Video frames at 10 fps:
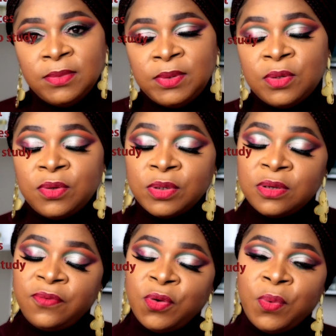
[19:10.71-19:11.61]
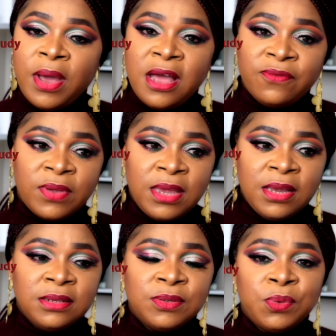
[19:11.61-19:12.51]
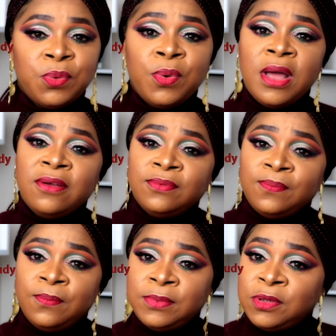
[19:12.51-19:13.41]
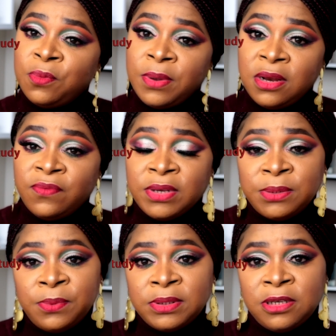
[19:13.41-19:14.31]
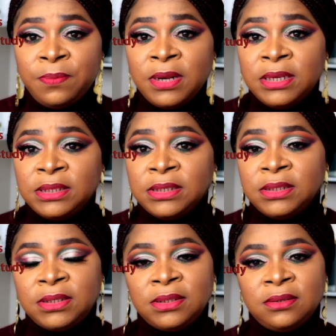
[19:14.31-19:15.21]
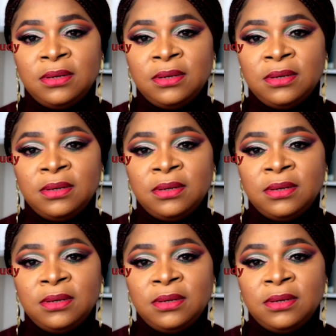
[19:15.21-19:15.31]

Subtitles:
So those of you who have kids or who have too many responsibilities,